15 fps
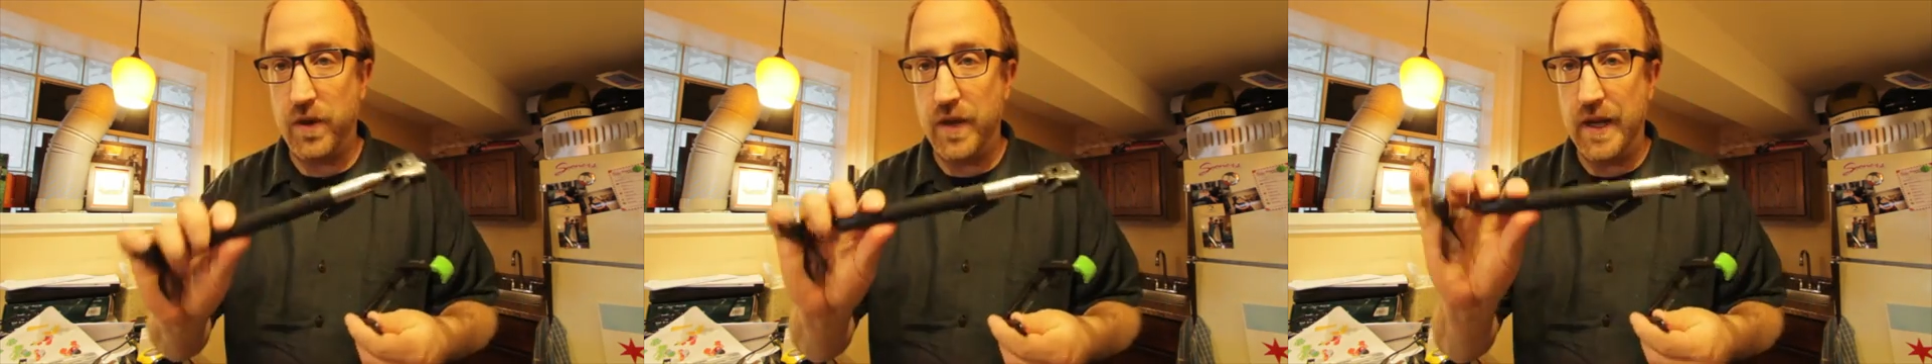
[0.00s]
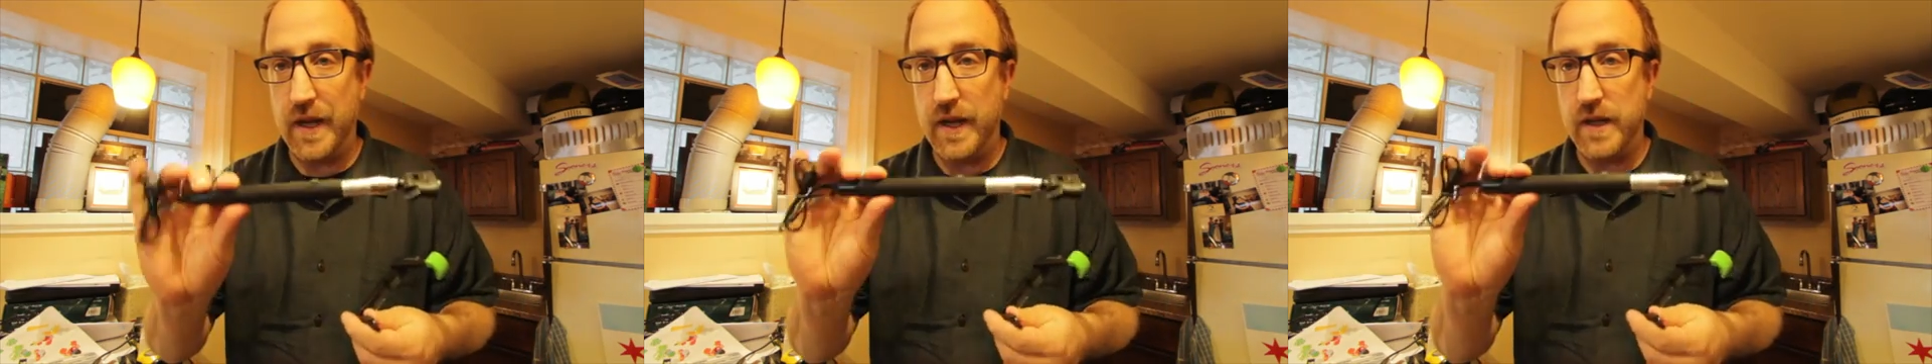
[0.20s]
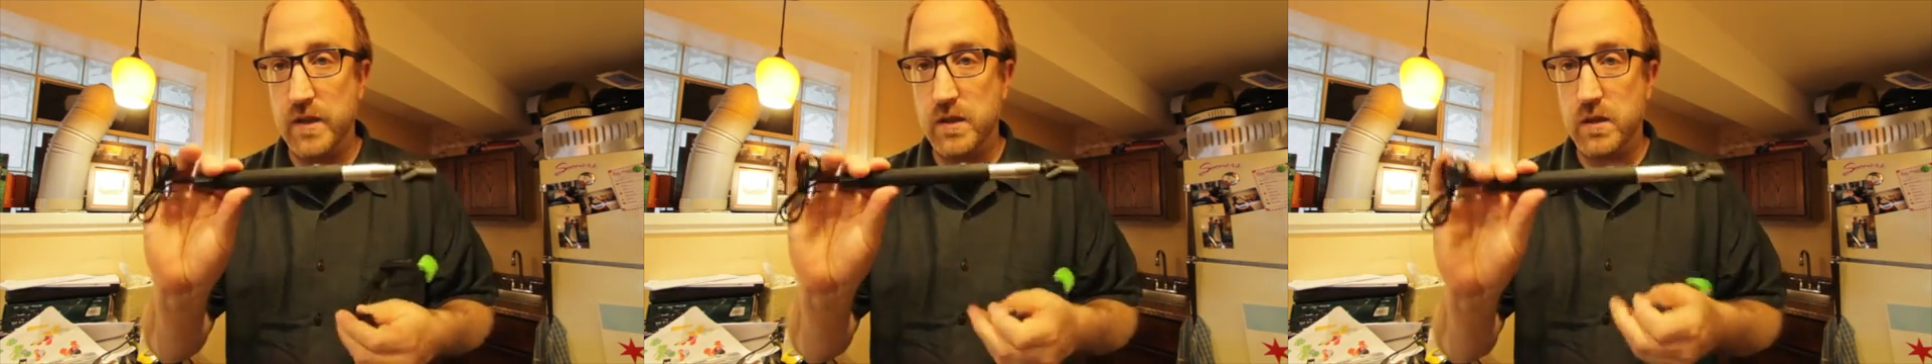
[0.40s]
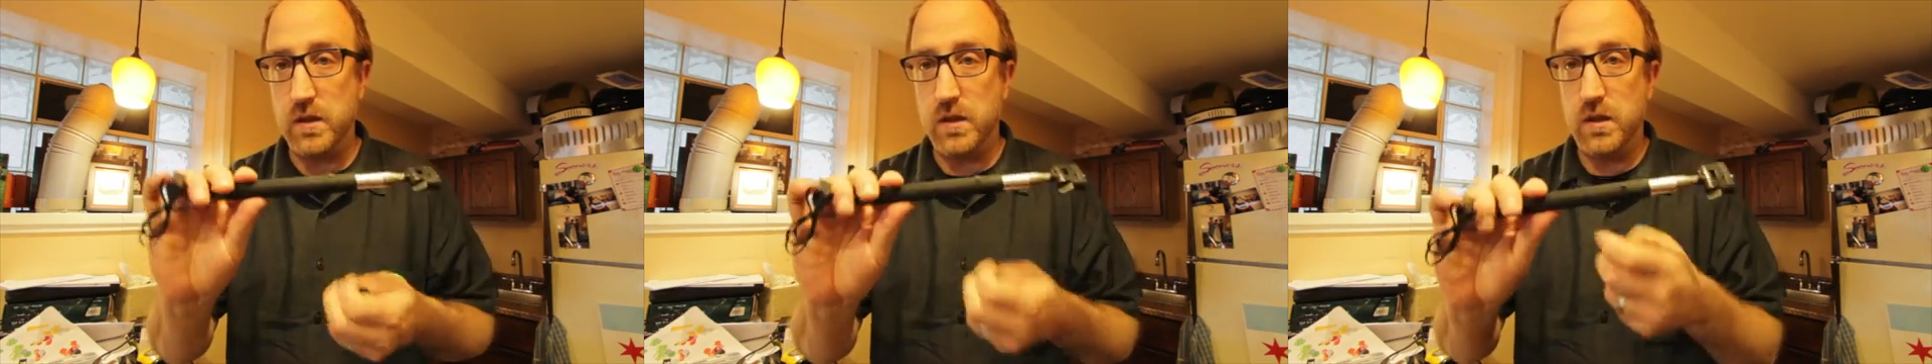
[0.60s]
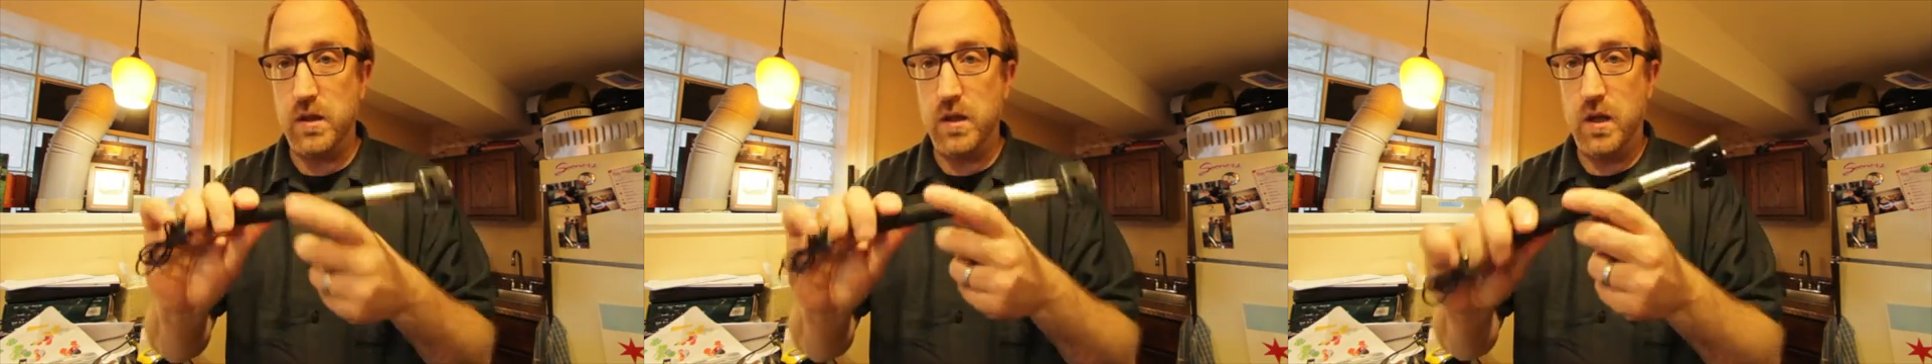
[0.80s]

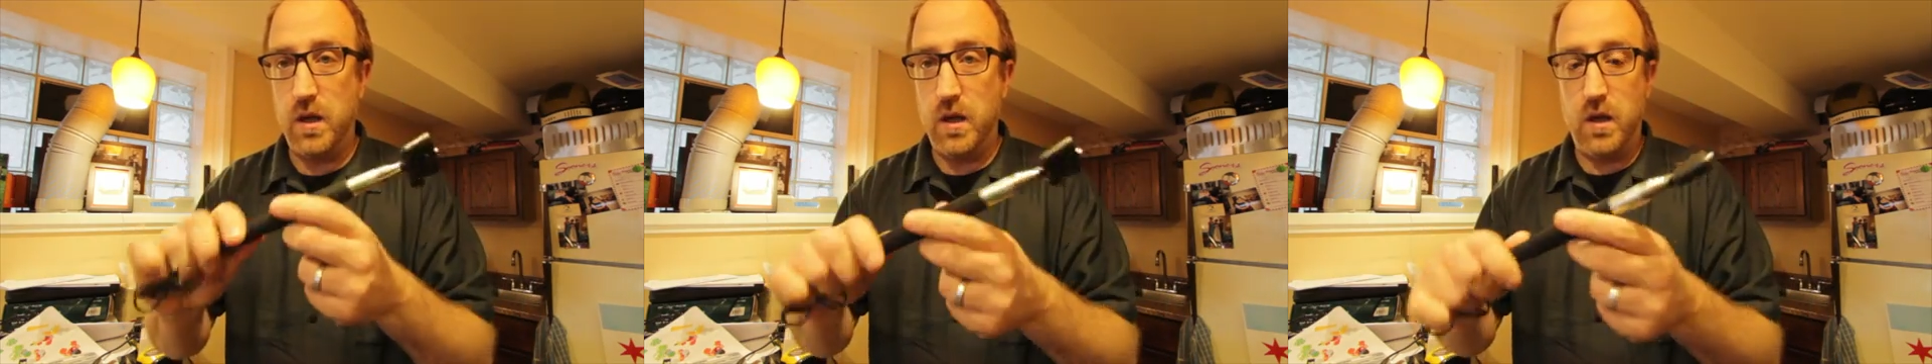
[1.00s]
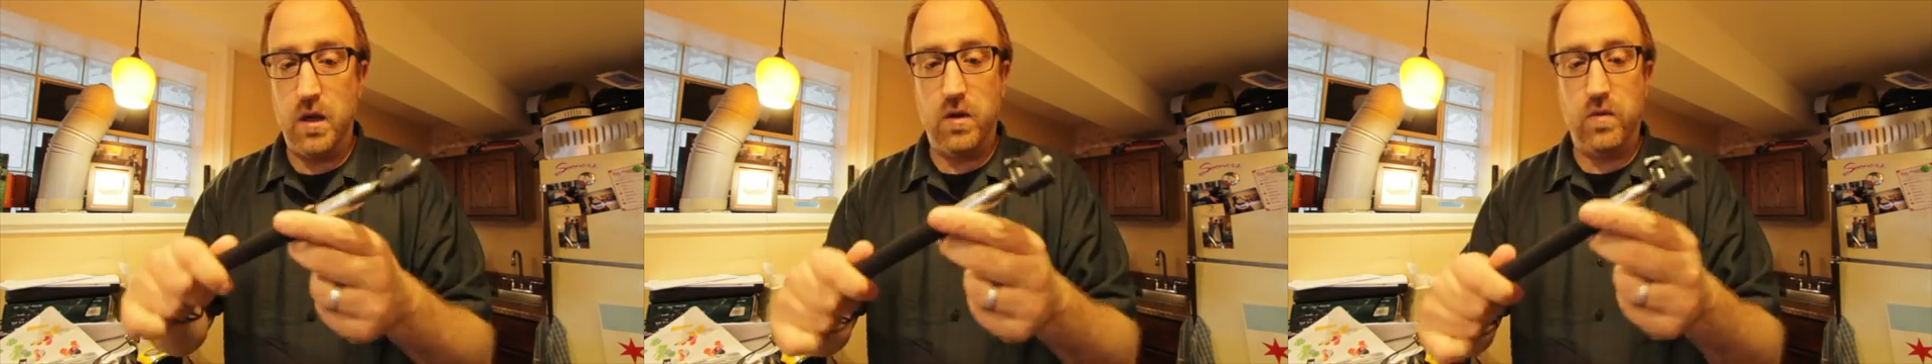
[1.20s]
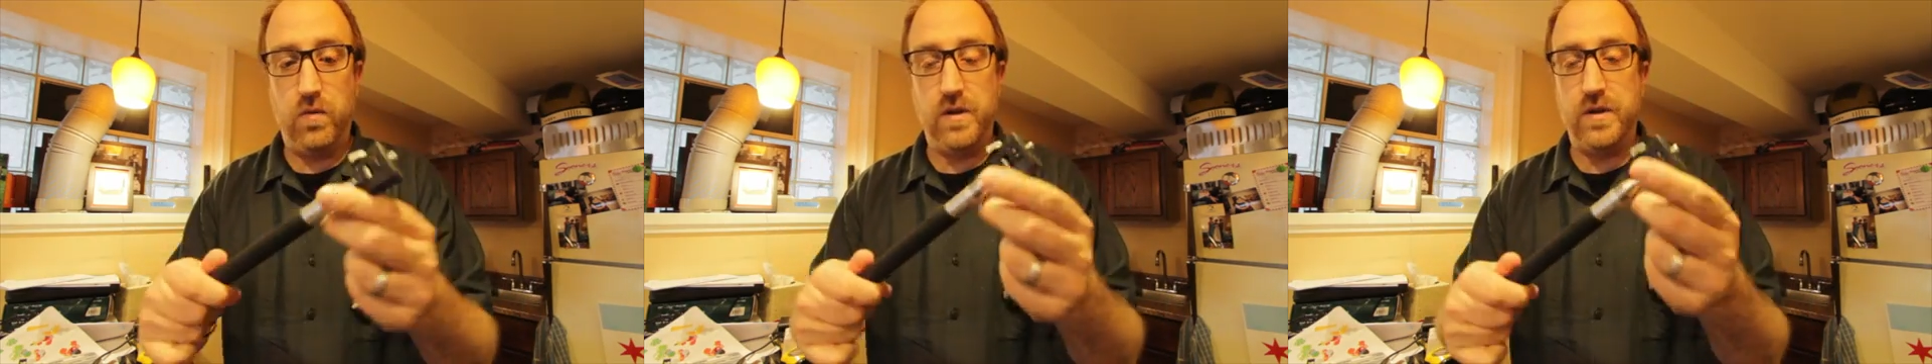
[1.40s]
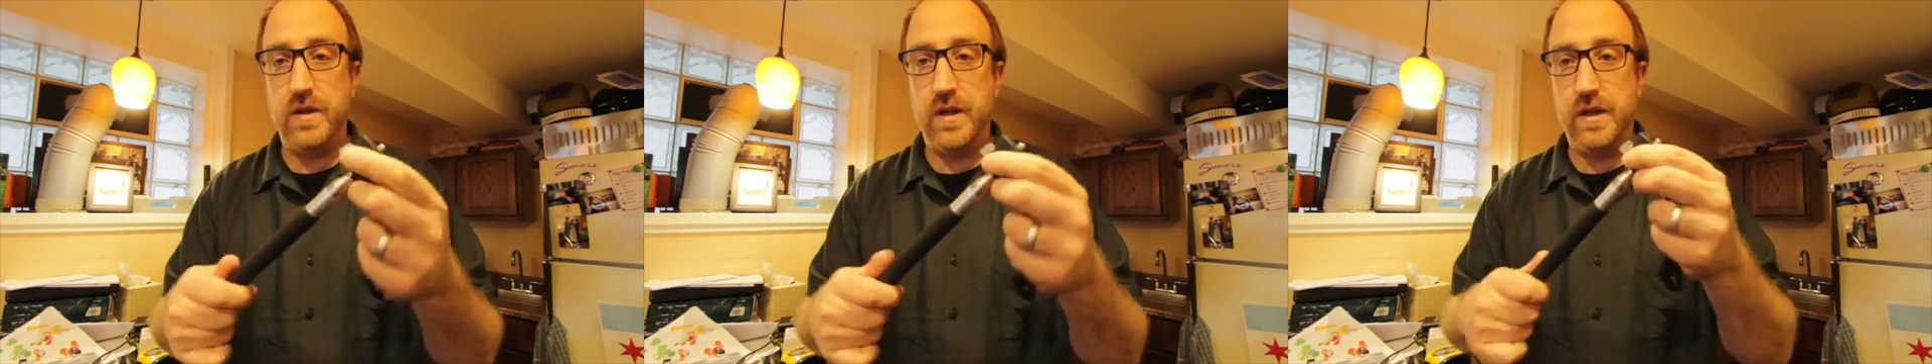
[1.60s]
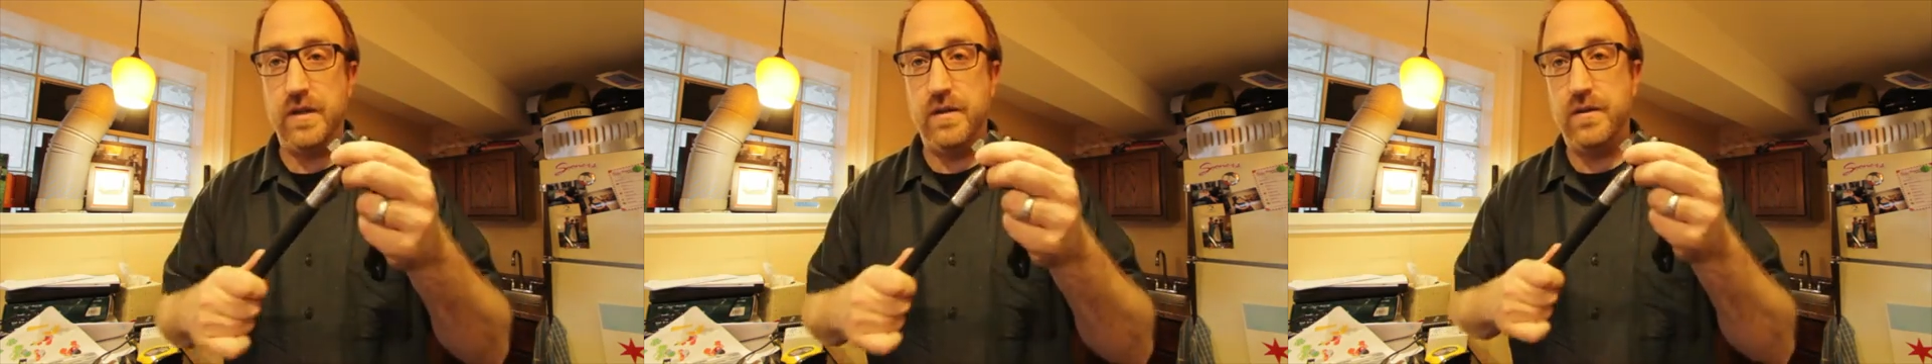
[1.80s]
this, which
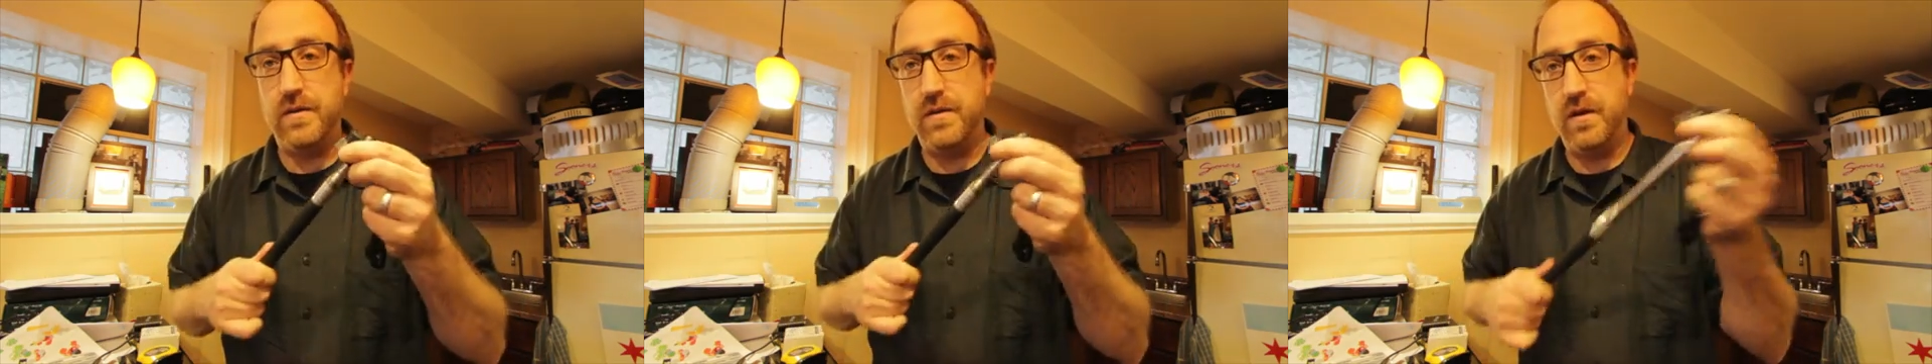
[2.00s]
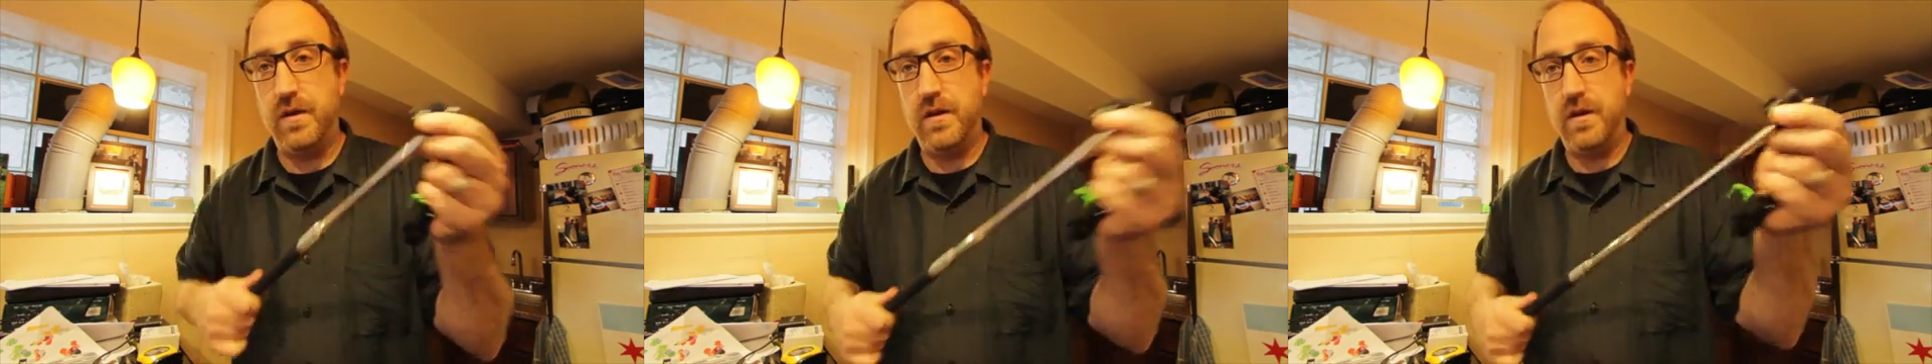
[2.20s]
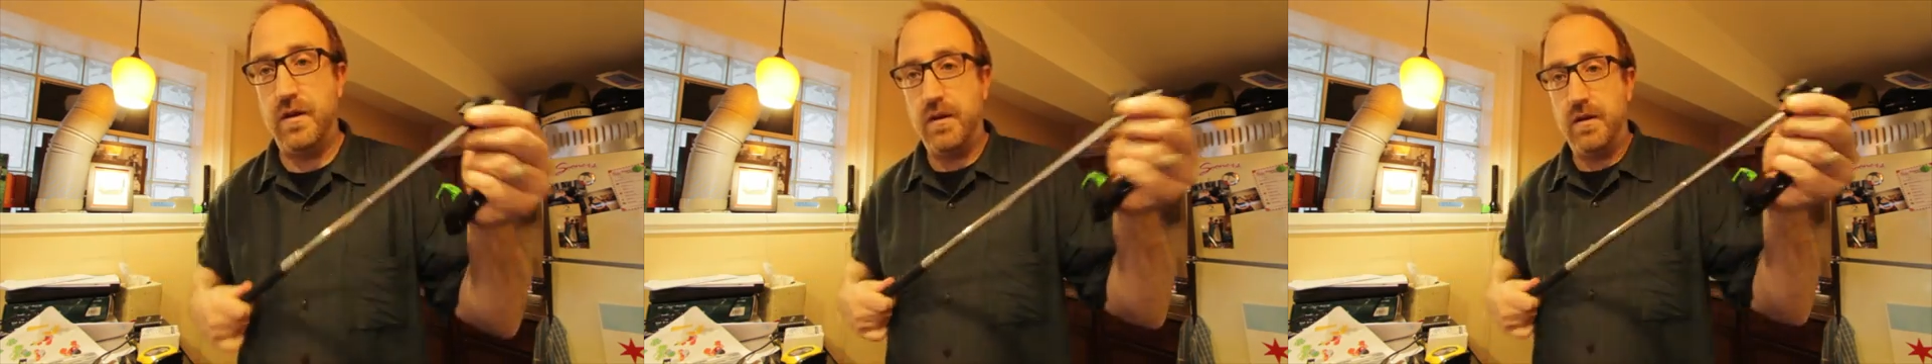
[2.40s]
is